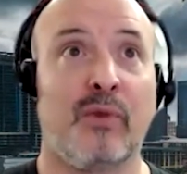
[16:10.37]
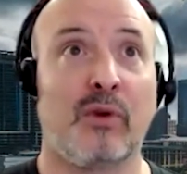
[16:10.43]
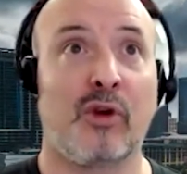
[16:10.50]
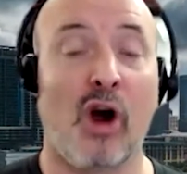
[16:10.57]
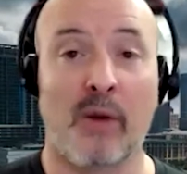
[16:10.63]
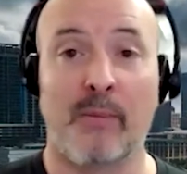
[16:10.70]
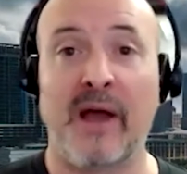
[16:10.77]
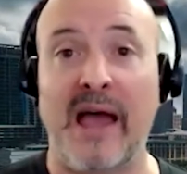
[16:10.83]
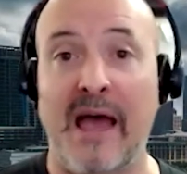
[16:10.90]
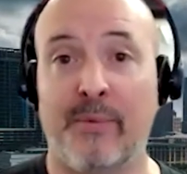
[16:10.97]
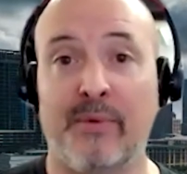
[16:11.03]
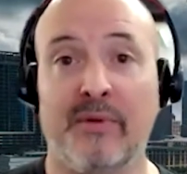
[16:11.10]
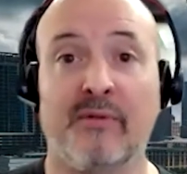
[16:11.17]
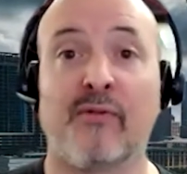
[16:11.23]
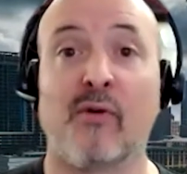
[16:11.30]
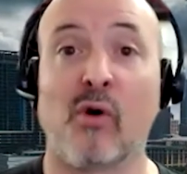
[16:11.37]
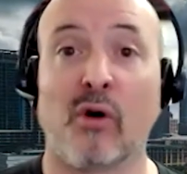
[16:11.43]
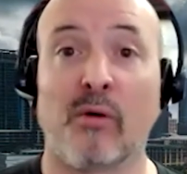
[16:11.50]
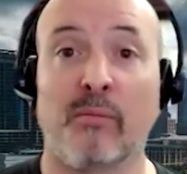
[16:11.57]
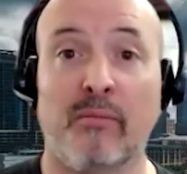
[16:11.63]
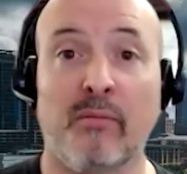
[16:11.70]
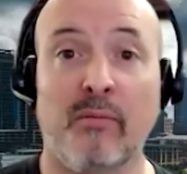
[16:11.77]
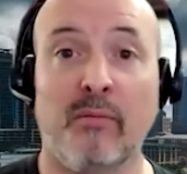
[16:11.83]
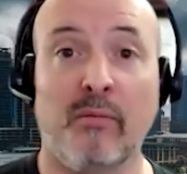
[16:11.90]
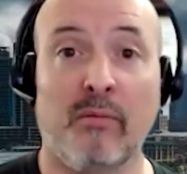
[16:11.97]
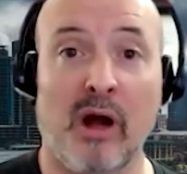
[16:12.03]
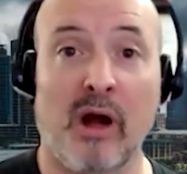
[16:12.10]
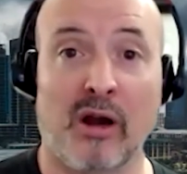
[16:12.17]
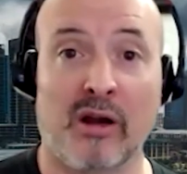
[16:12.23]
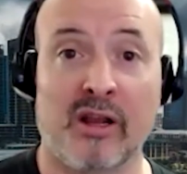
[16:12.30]
karma happened for
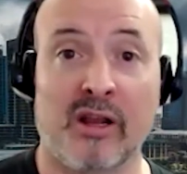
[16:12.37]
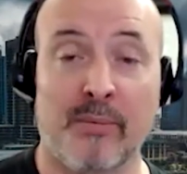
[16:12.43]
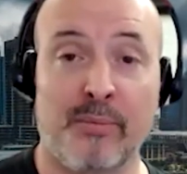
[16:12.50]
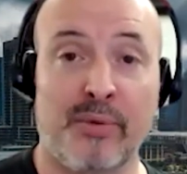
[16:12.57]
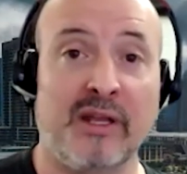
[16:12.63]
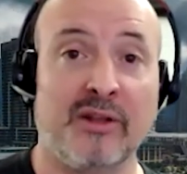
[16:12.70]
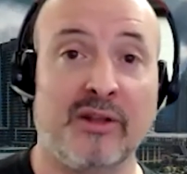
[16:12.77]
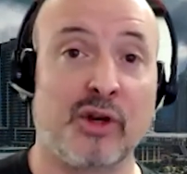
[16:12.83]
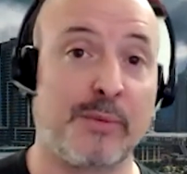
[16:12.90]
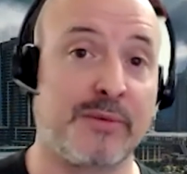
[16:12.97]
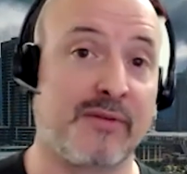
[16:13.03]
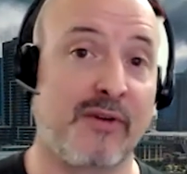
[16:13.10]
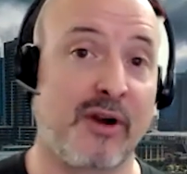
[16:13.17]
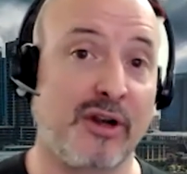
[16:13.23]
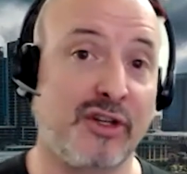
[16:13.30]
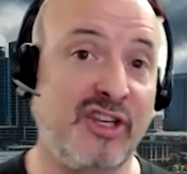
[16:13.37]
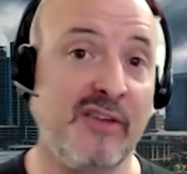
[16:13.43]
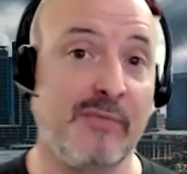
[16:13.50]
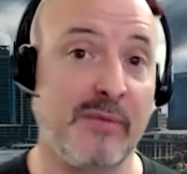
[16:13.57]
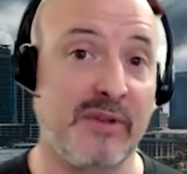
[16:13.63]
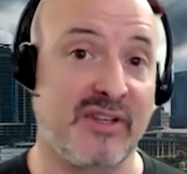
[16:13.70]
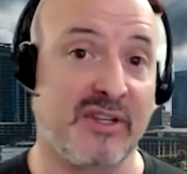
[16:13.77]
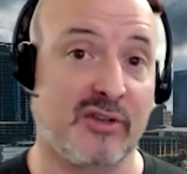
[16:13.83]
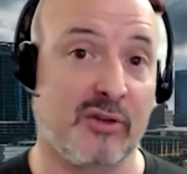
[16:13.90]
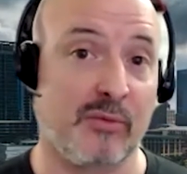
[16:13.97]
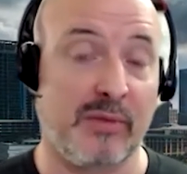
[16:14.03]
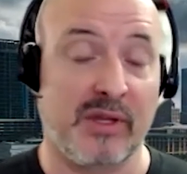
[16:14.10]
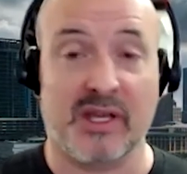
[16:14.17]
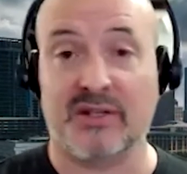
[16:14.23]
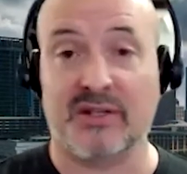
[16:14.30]
our company in terms of our achievement system,
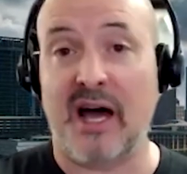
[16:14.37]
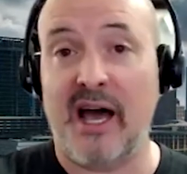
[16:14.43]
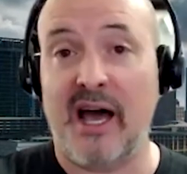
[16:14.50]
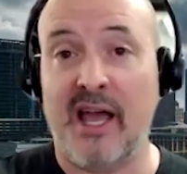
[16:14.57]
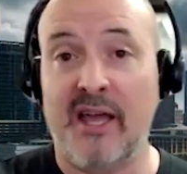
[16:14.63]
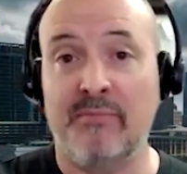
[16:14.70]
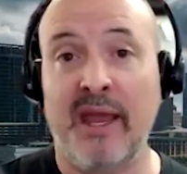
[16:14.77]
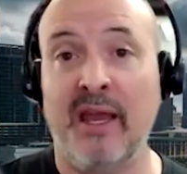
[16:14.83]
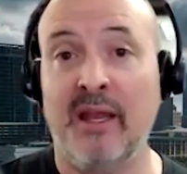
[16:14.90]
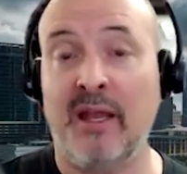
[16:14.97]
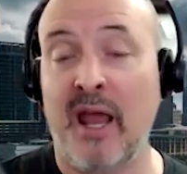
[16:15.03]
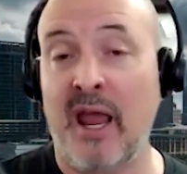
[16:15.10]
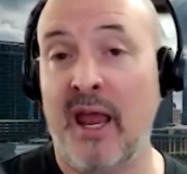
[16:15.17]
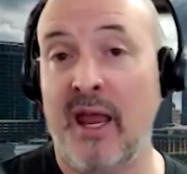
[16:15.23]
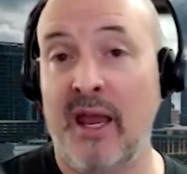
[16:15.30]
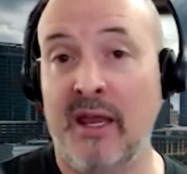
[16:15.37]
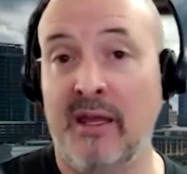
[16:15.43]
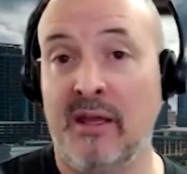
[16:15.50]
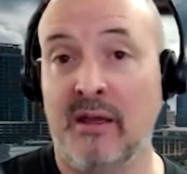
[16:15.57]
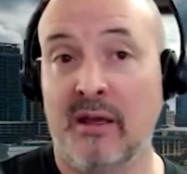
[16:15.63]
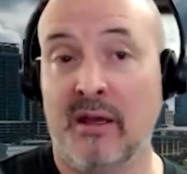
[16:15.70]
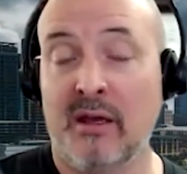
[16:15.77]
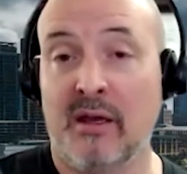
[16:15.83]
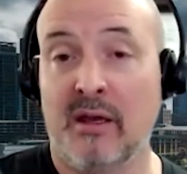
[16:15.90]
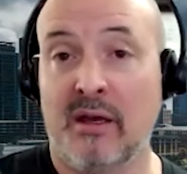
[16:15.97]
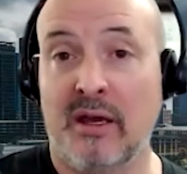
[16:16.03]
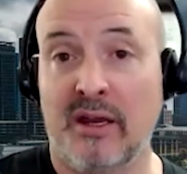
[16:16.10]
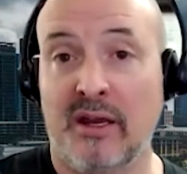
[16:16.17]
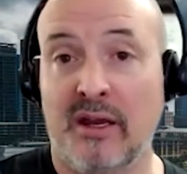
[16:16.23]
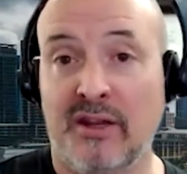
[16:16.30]
because I had made a
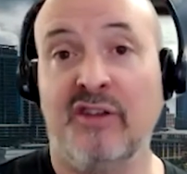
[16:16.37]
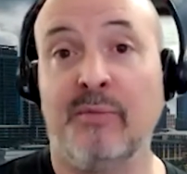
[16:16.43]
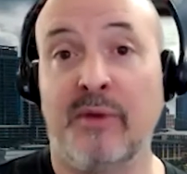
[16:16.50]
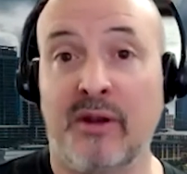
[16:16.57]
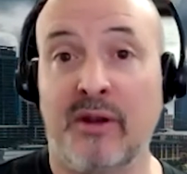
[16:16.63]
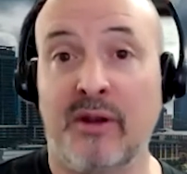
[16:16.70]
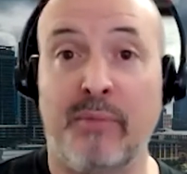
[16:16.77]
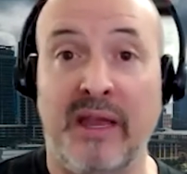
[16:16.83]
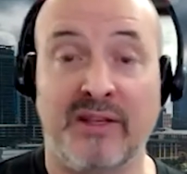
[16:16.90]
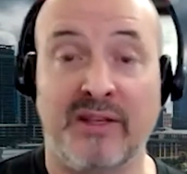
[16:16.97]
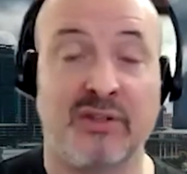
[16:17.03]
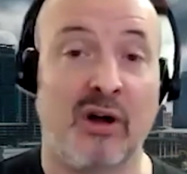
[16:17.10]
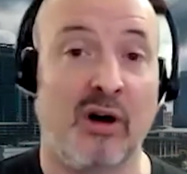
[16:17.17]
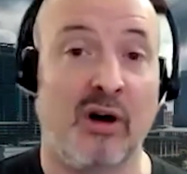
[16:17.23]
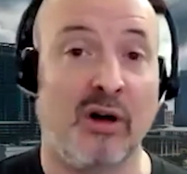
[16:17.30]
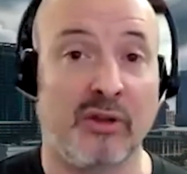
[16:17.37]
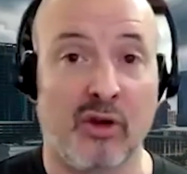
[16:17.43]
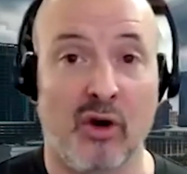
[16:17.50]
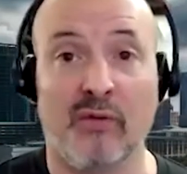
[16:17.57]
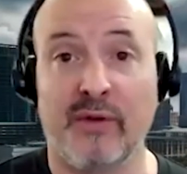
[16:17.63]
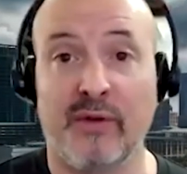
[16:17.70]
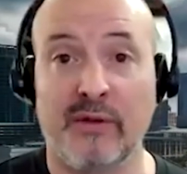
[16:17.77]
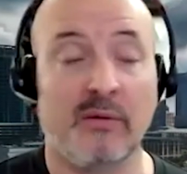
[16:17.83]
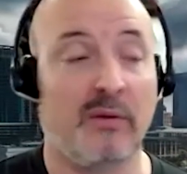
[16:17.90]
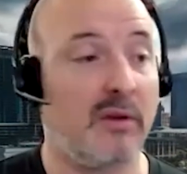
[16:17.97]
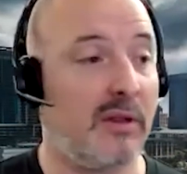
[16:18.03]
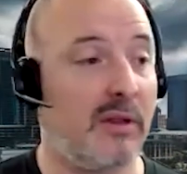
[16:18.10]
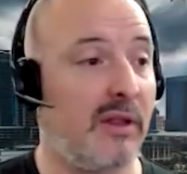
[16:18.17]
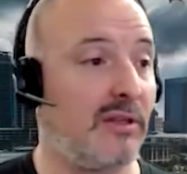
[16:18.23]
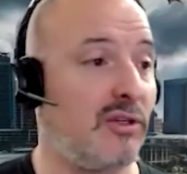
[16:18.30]
an achievement based on the COVID,
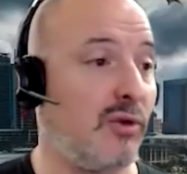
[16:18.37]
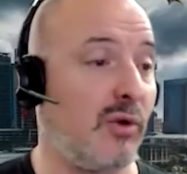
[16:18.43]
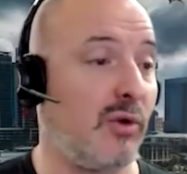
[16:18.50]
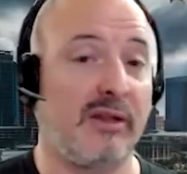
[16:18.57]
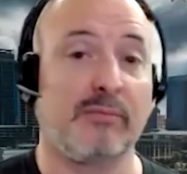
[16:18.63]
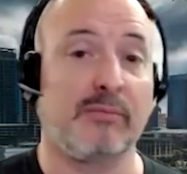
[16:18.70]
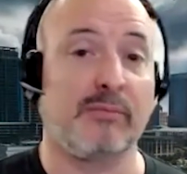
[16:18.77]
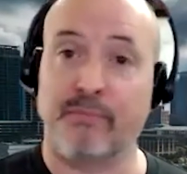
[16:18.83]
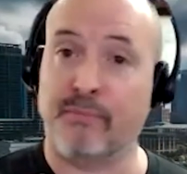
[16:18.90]
and that you had to